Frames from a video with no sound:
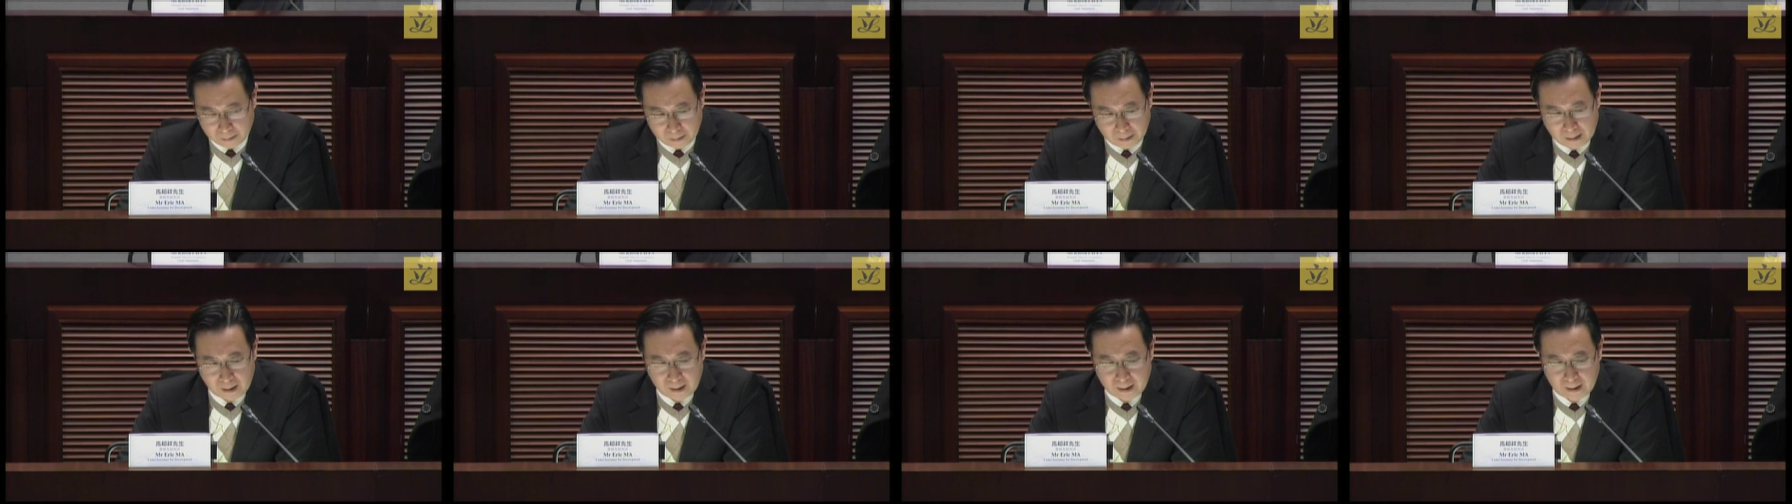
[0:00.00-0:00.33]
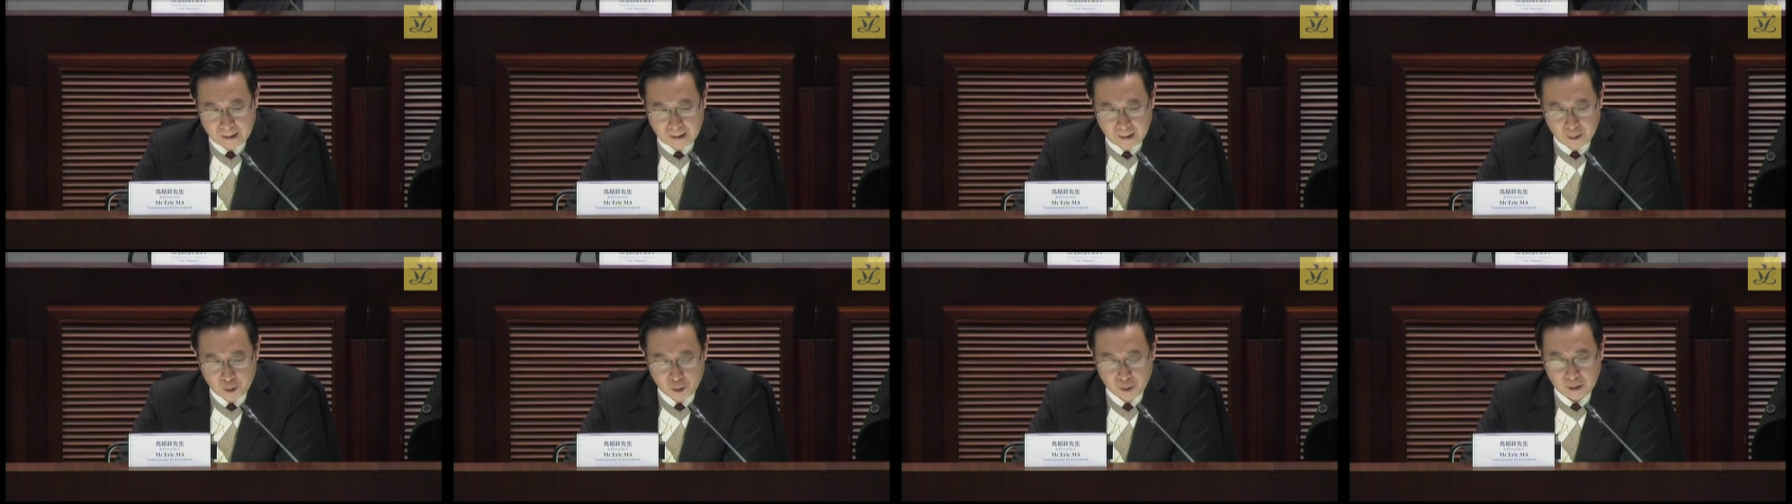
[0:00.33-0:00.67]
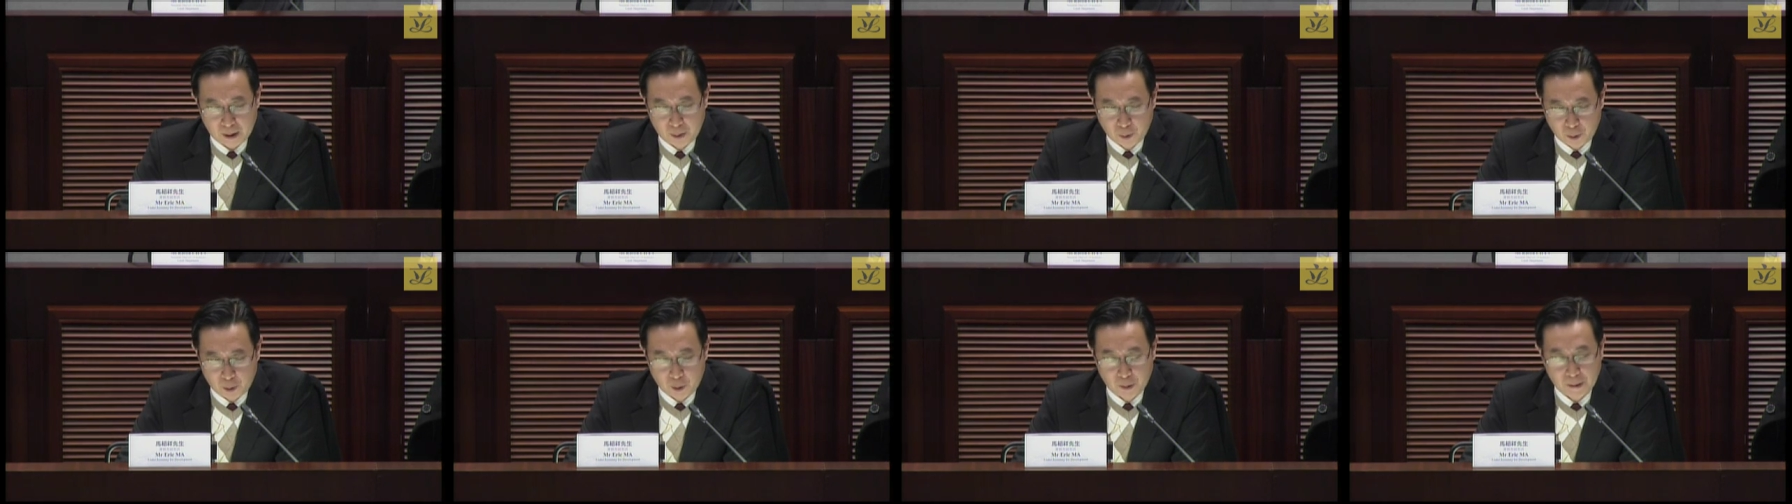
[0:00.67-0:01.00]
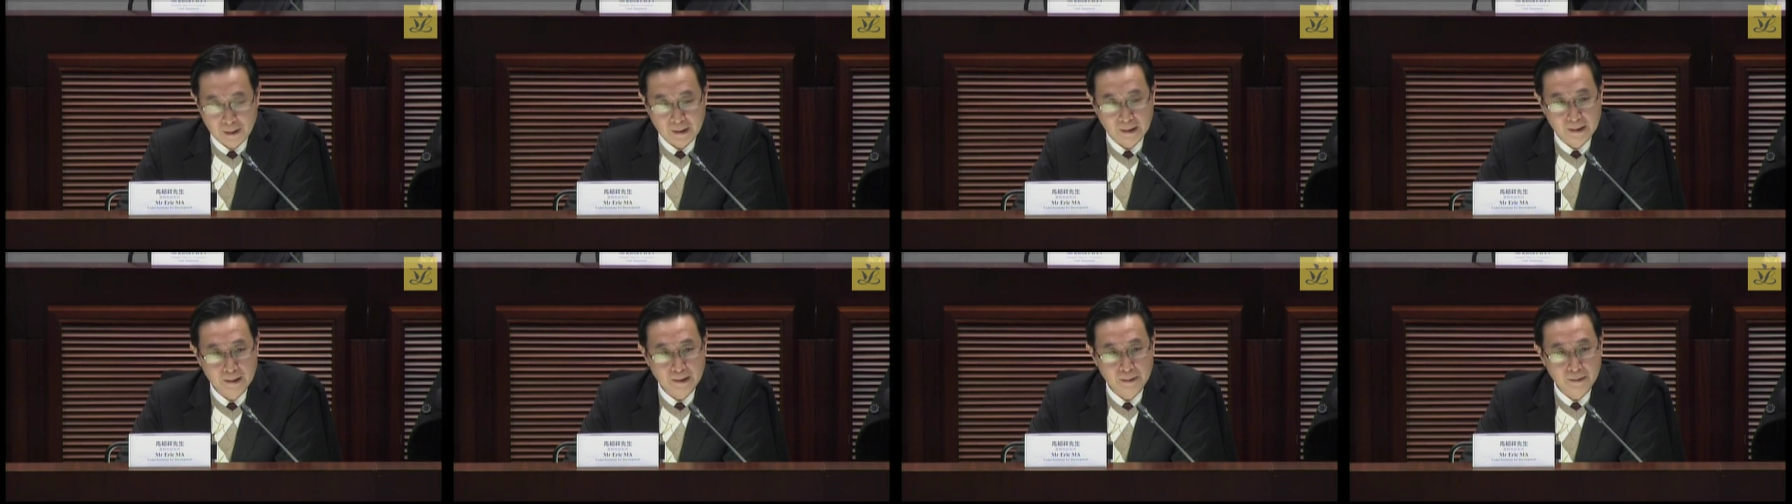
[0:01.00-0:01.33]
yes, we can answer
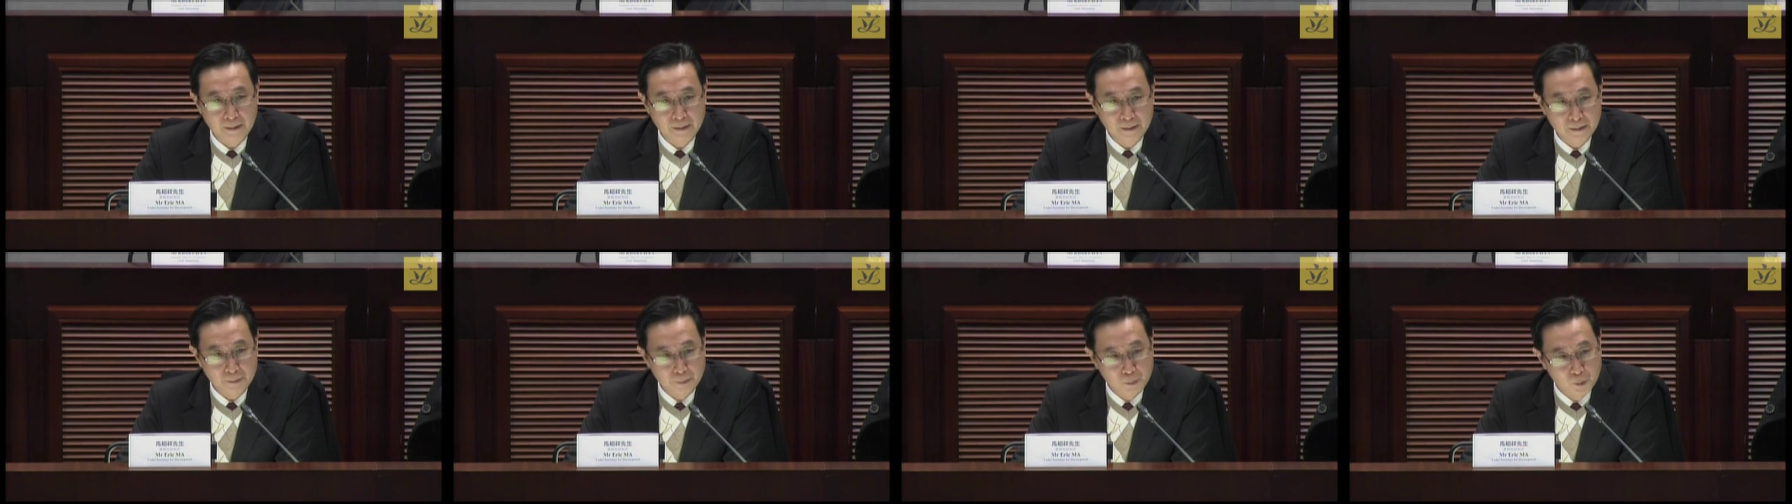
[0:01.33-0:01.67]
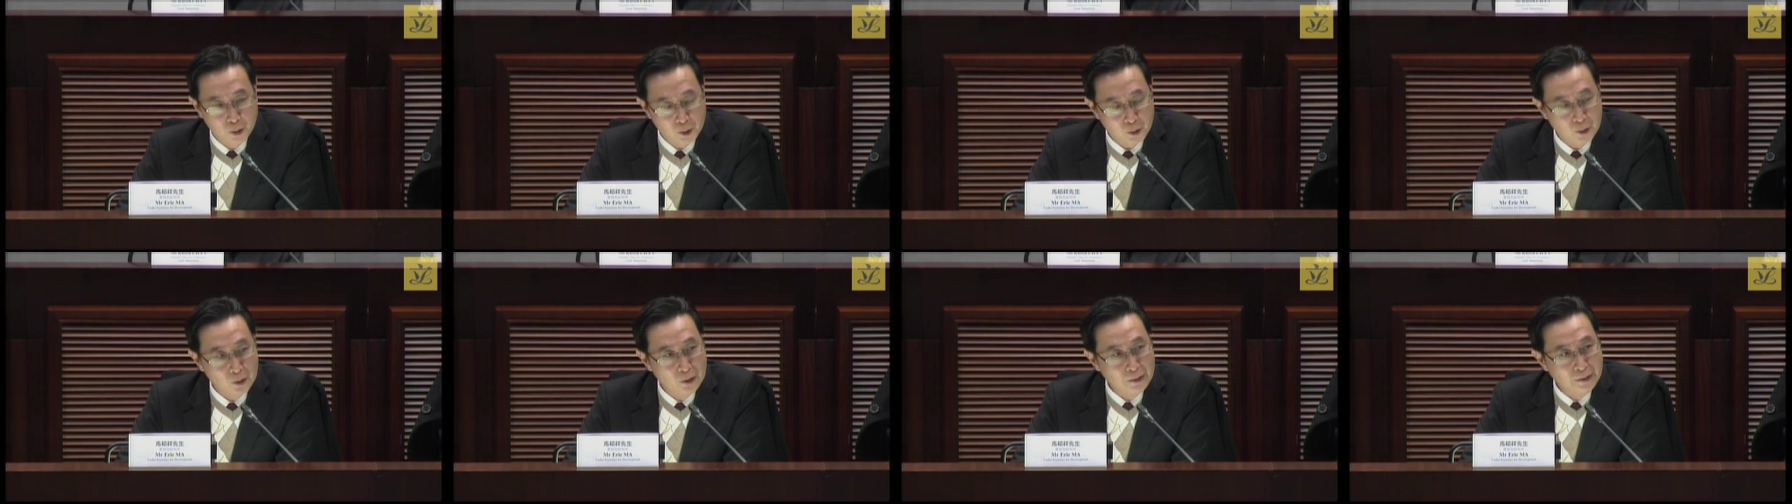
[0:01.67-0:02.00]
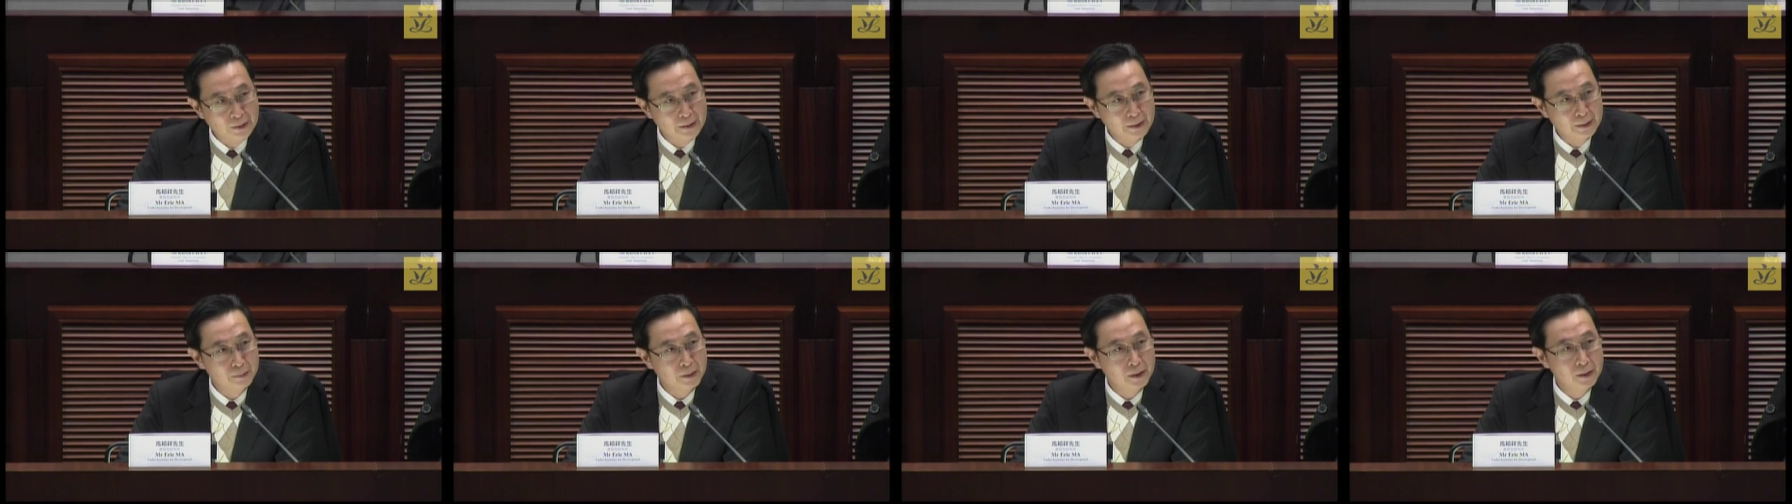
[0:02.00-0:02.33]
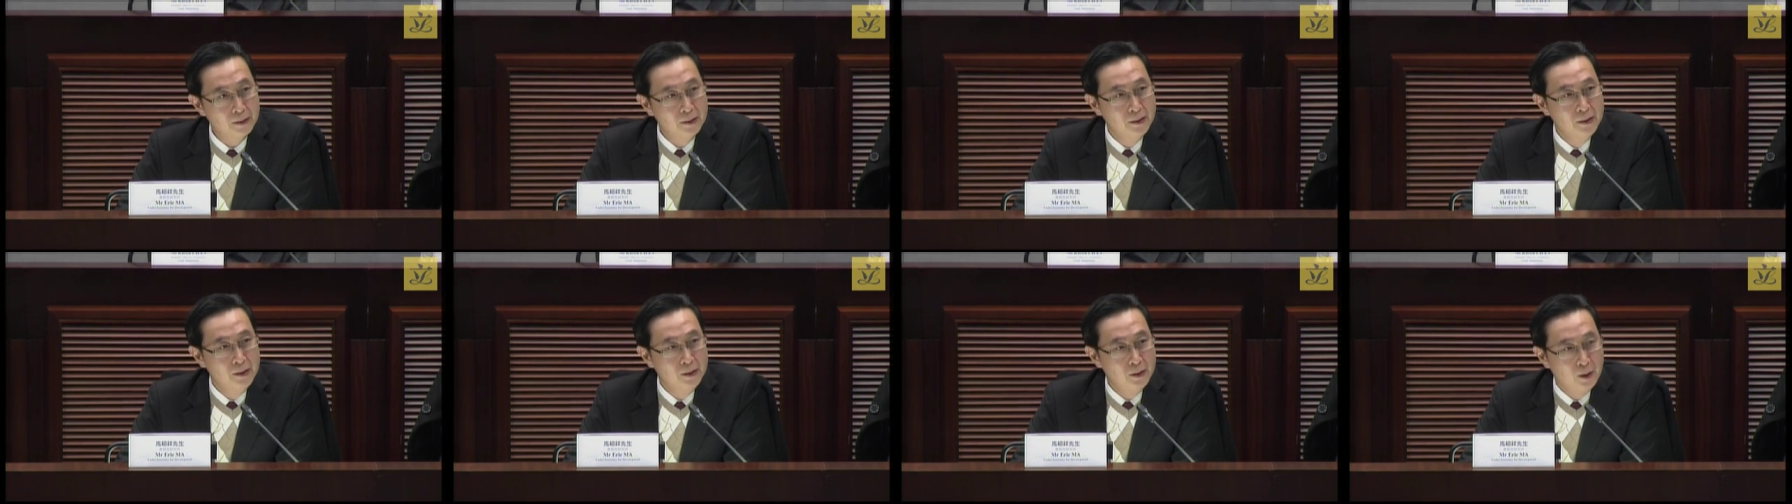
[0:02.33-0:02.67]
the questions
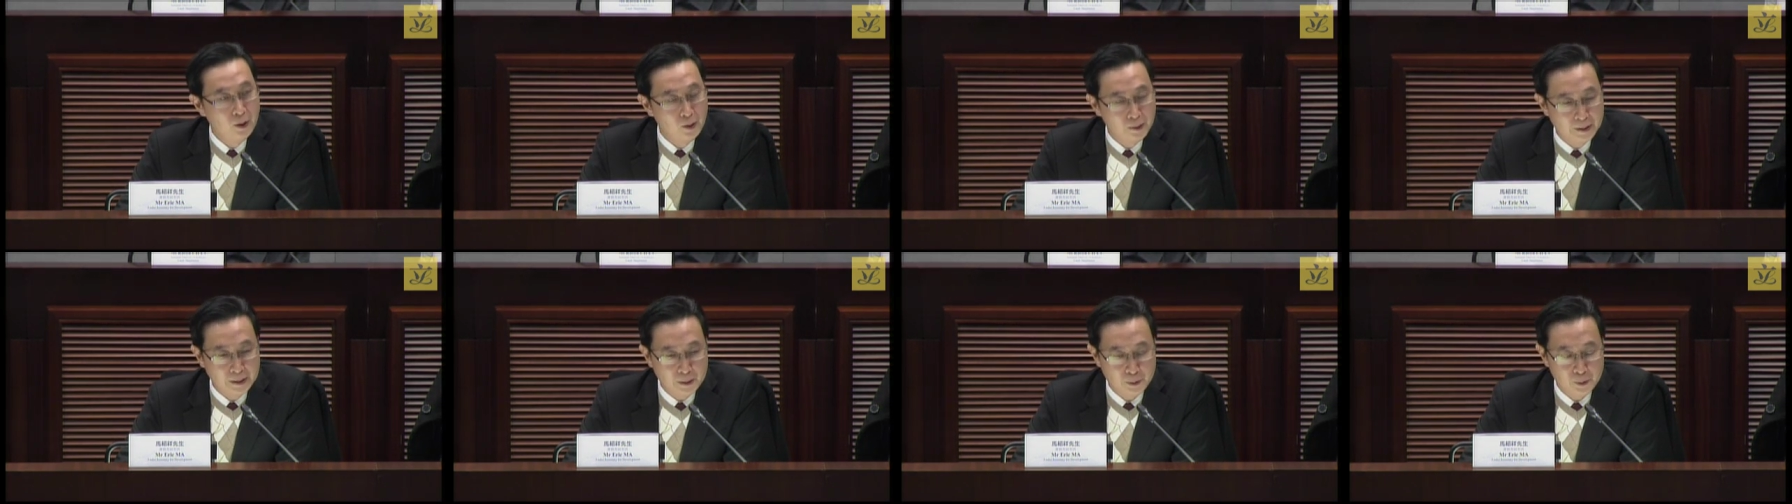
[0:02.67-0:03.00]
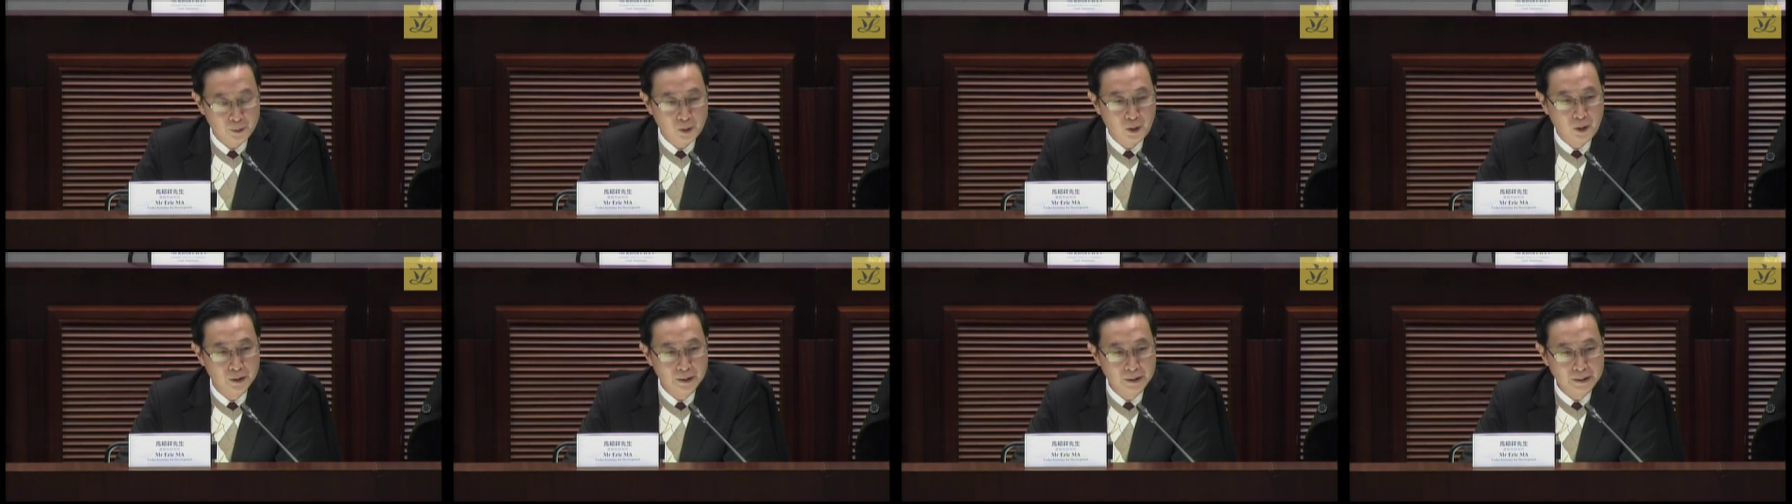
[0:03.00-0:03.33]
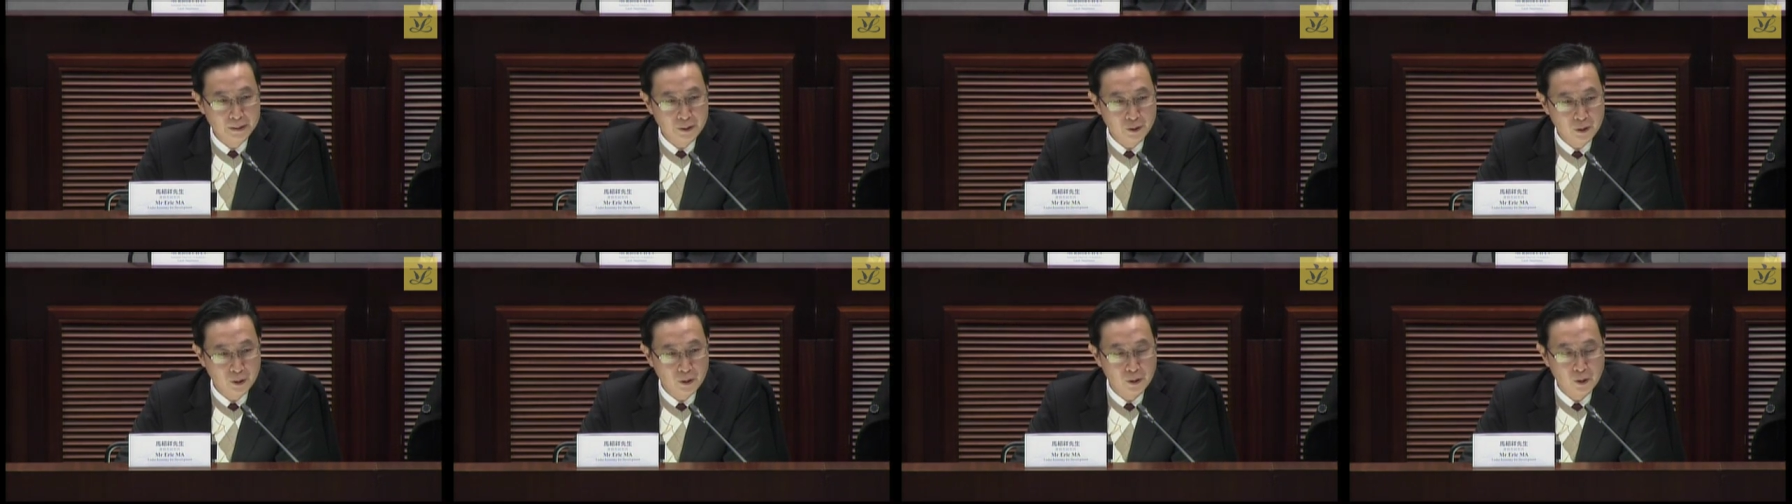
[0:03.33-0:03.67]
in detail.